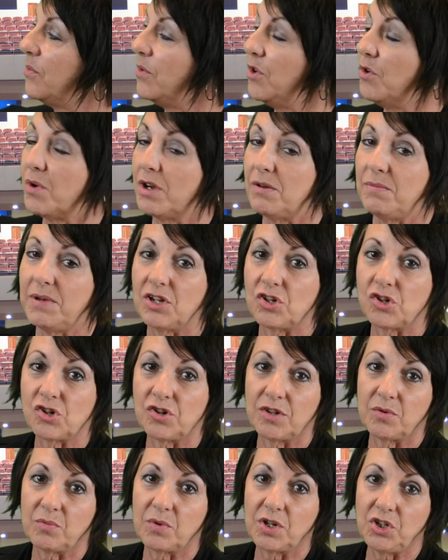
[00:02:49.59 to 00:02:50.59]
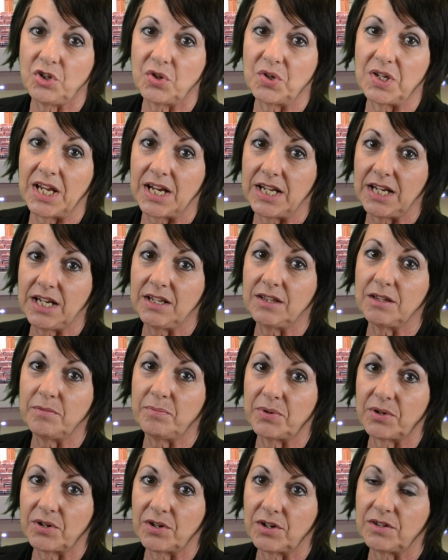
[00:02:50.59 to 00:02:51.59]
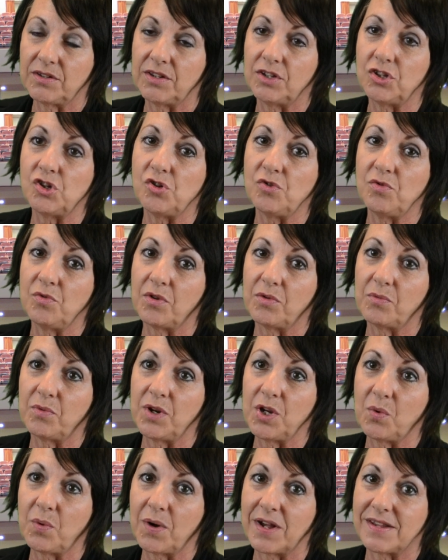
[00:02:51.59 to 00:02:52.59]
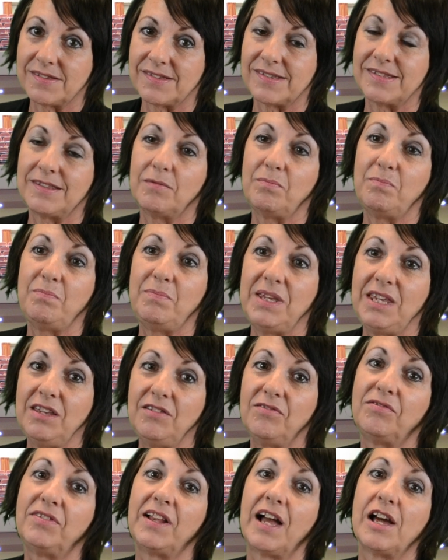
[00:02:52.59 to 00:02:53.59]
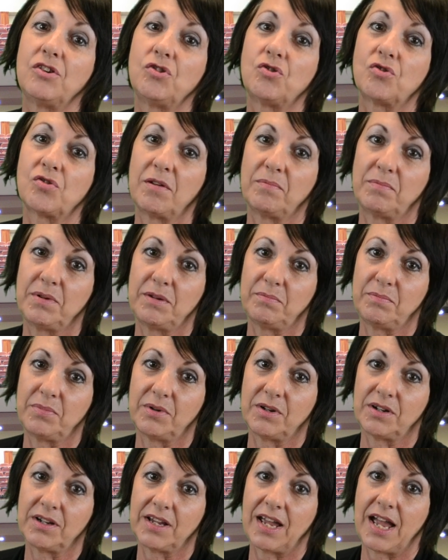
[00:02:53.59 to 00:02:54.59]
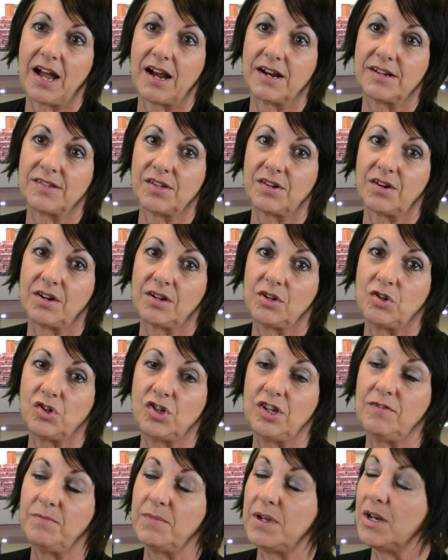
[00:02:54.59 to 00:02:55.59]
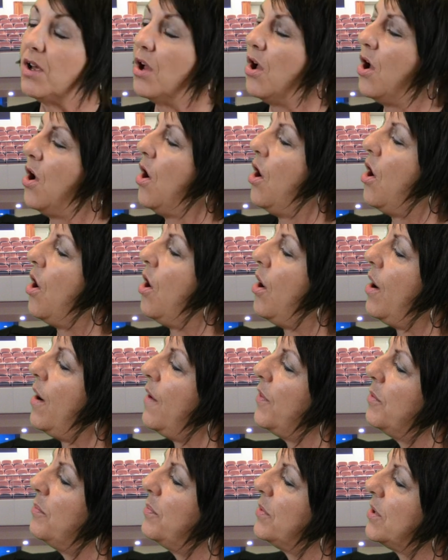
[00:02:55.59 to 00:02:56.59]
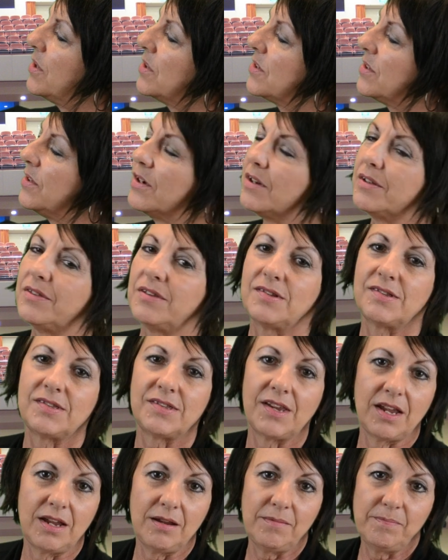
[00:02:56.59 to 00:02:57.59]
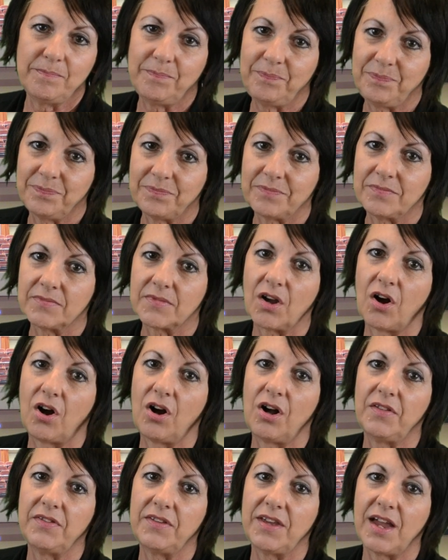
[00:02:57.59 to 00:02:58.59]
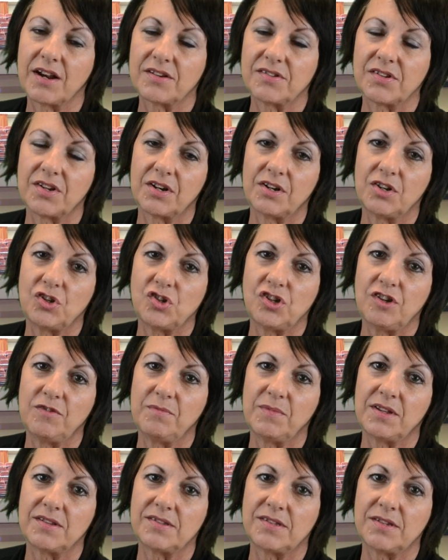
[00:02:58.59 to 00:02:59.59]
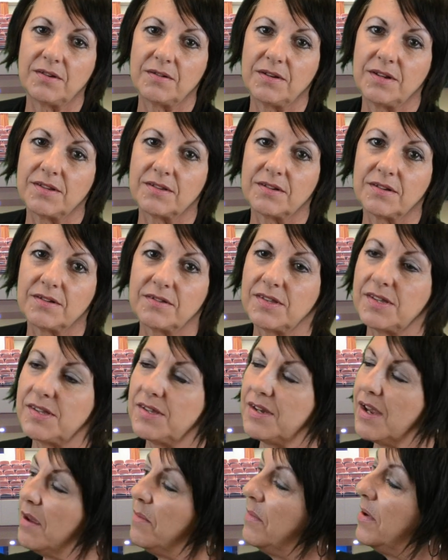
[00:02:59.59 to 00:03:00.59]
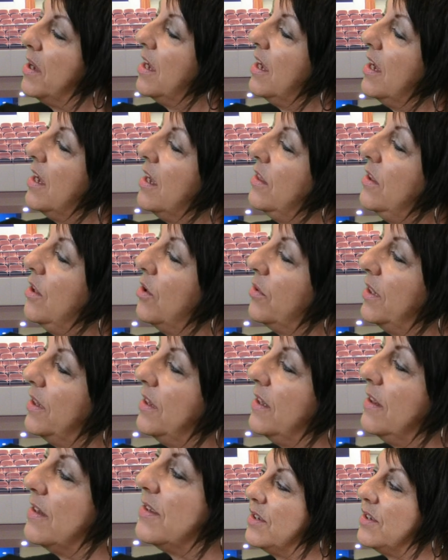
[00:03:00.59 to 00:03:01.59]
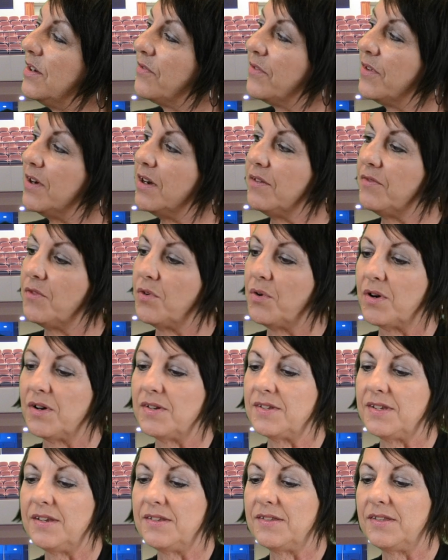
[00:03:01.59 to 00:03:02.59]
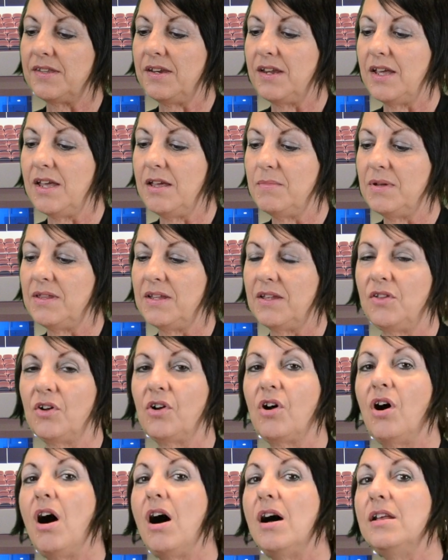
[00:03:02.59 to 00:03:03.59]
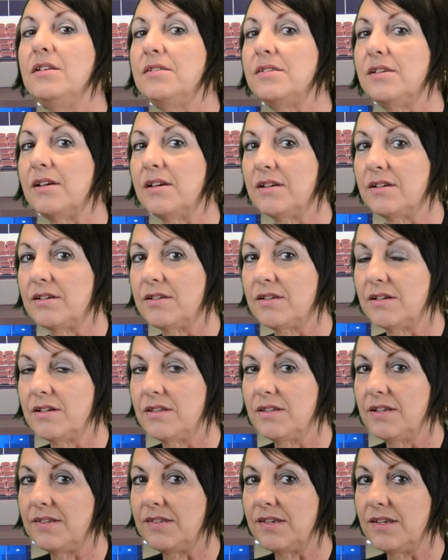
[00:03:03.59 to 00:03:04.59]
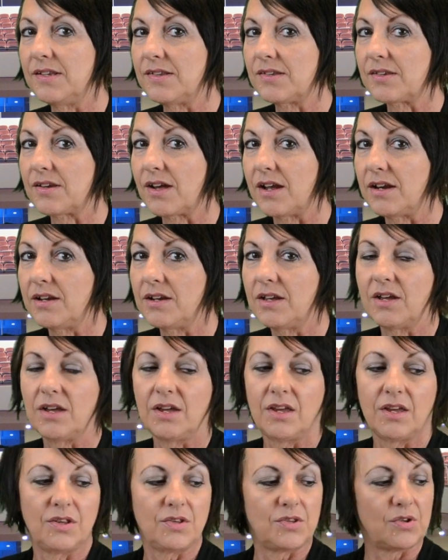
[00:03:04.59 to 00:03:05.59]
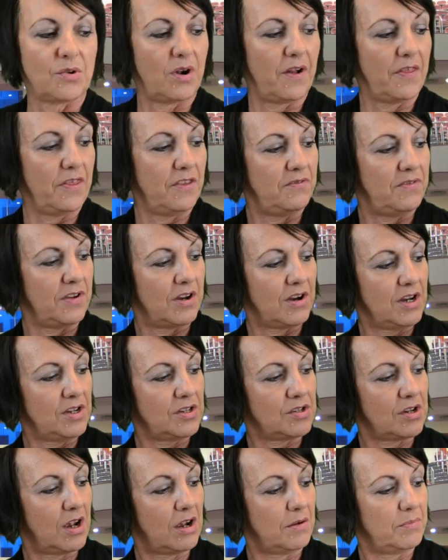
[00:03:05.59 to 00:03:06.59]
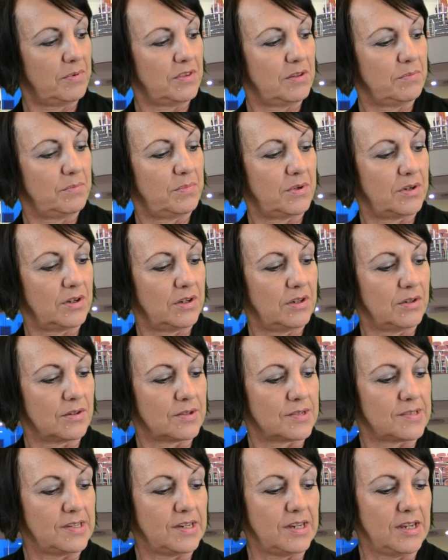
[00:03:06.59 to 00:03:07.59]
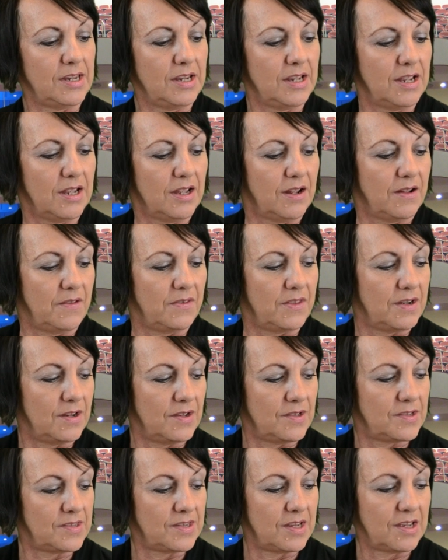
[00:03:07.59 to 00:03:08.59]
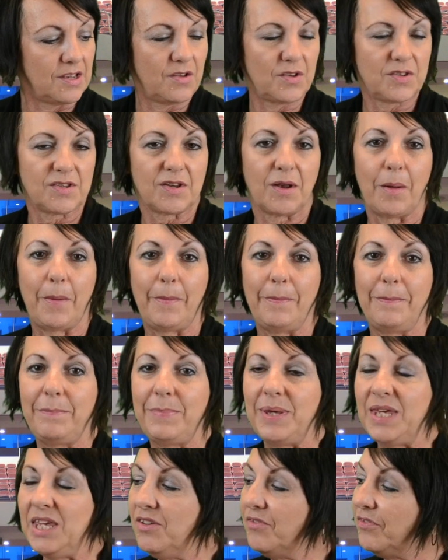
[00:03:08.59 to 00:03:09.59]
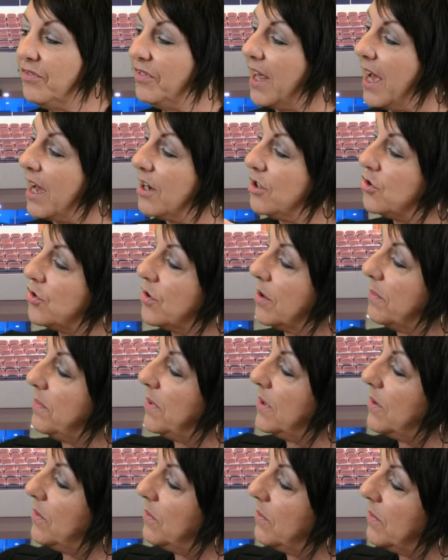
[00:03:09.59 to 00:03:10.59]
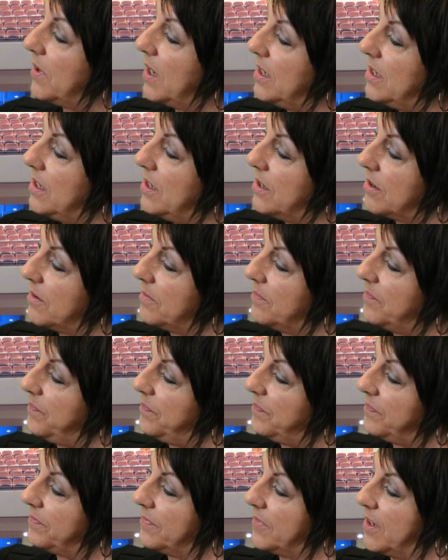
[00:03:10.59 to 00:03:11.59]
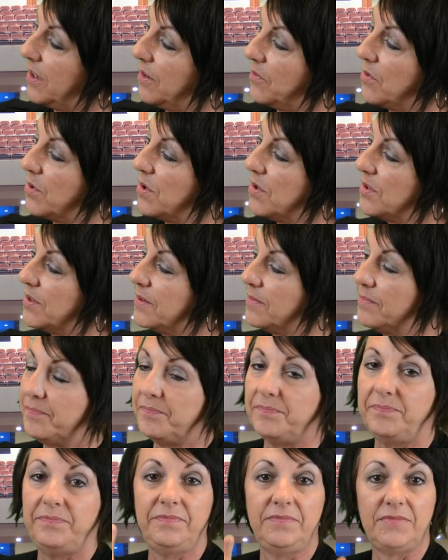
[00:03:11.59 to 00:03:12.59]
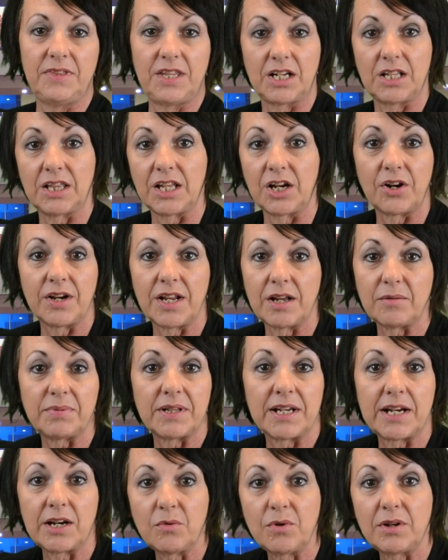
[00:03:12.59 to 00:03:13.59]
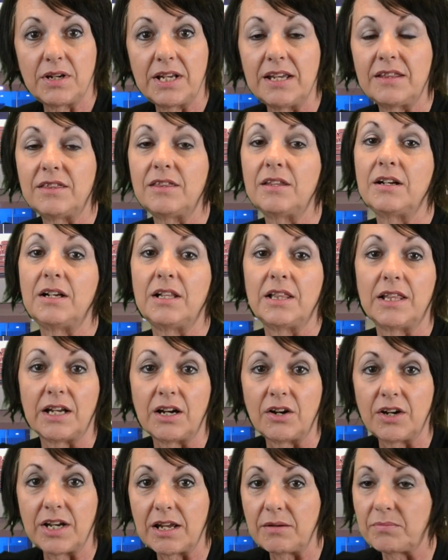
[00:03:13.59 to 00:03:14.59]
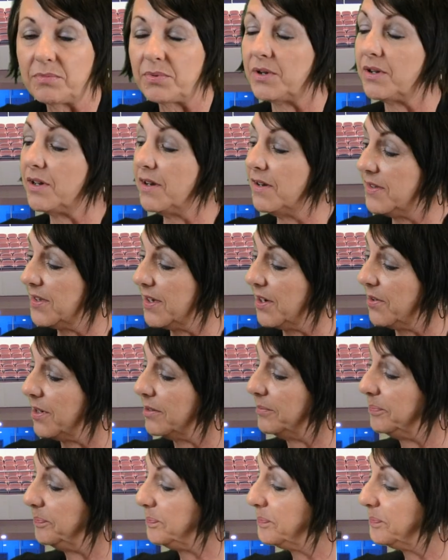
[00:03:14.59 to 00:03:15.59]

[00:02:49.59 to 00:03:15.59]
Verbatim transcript: you want to make sure that when you're getting the book that you request the B flat trumpet book, Accent on Achievement. All the books look the same. All the Accent on Achievement series looks the same. The only thing different, of course, is the name and then the content that's inside. So on the very top of the book, you'll see that it says B flat trumpet right here. And of course, the clarinet player would get the clarinet book, etc.